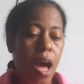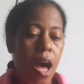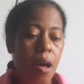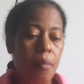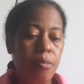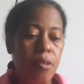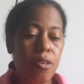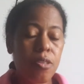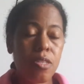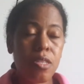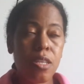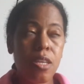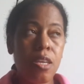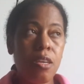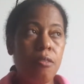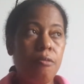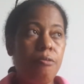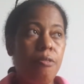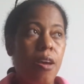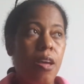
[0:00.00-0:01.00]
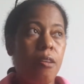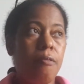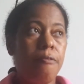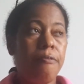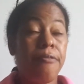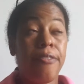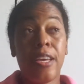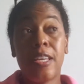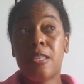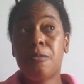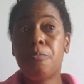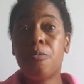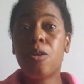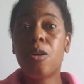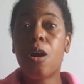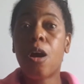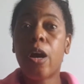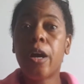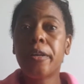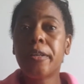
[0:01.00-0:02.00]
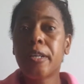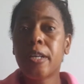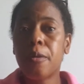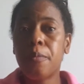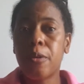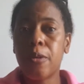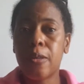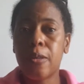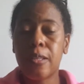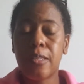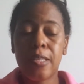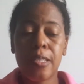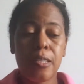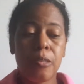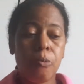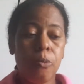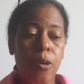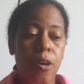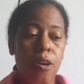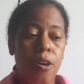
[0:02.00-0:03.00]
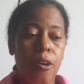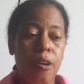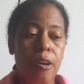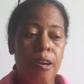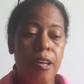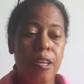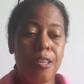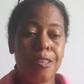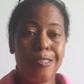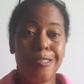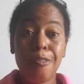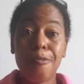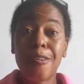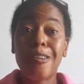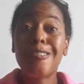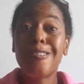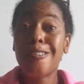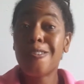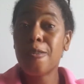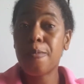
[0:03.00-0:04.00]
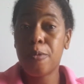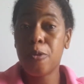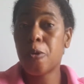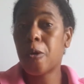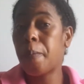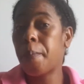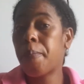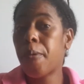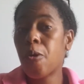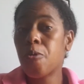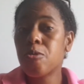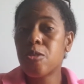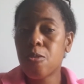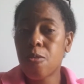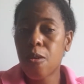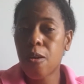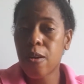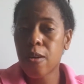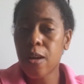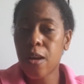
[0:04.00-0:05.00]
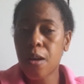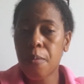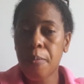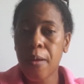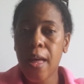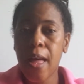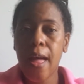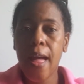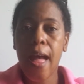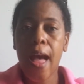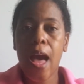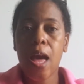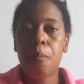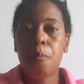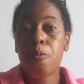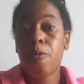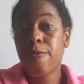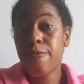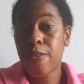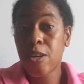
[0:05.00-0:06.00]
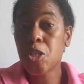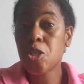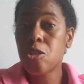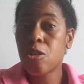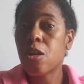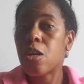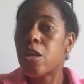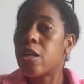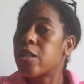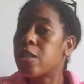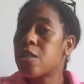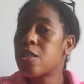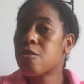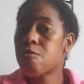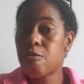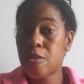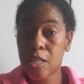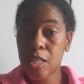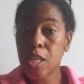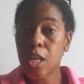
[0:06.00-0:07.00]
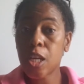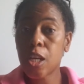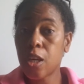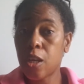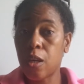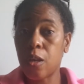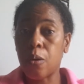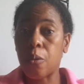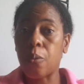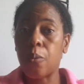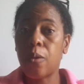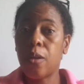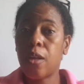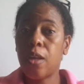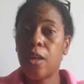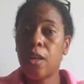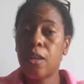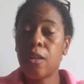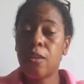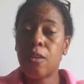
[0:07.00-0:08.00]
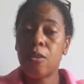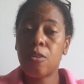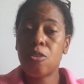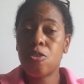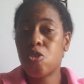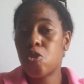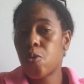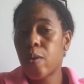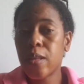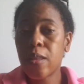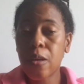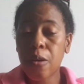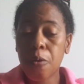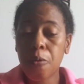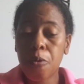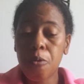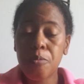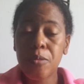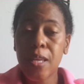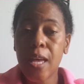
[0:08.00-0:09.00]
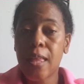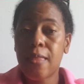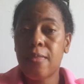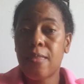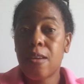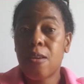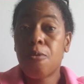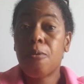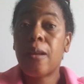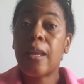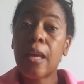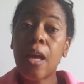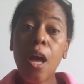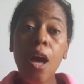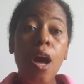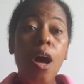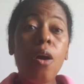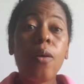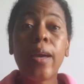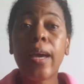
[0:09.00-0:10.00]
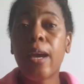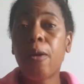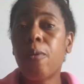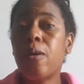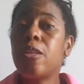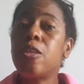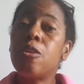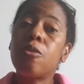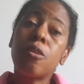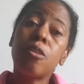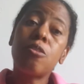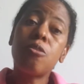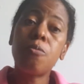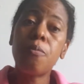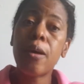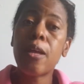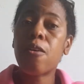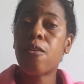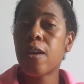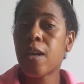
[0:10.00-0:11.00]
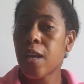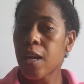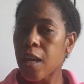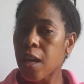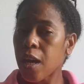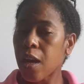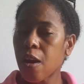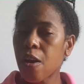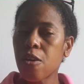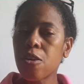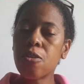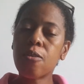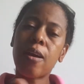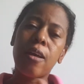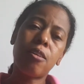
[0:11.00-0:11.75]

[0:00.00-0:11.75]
There's even Facebook art communities where you're a noob, you can post your art up and professional artists critique you. You know, you join their groups and they're like, okay, well, you could do better here, you could